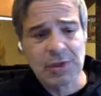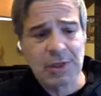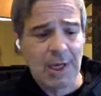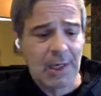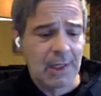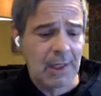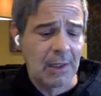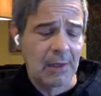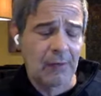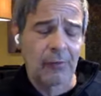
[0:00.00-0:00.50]

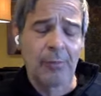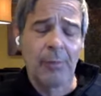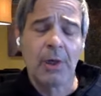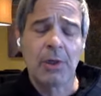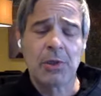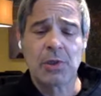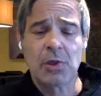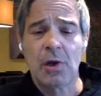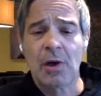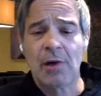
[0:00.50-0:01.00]
taking as
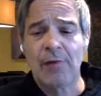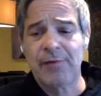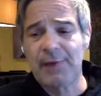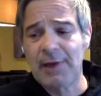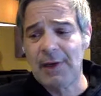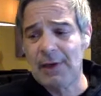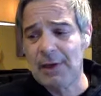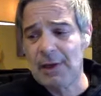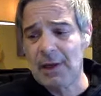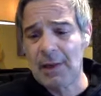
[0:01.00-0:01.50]
much off
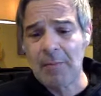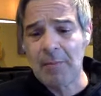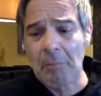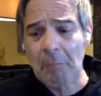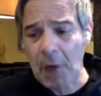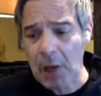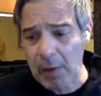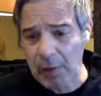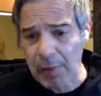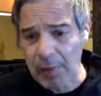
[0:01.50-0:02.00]
in a
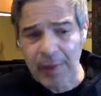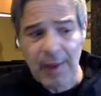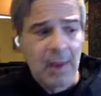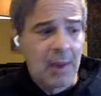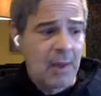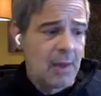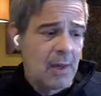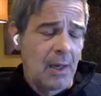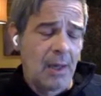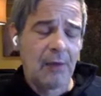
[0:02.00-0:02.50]
month
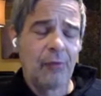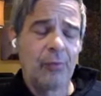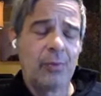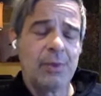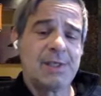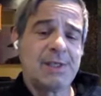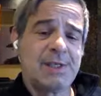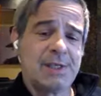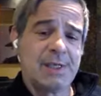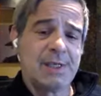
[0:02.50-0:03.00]
as
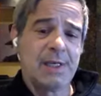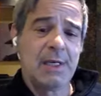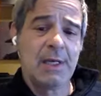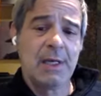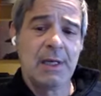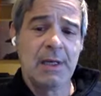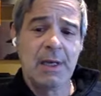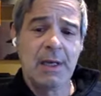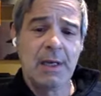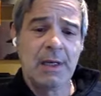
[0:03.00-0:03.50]
we see
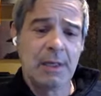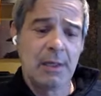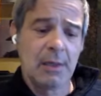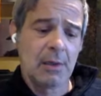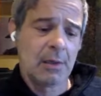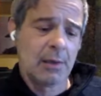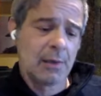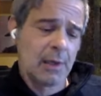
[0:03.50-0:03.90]
in a year.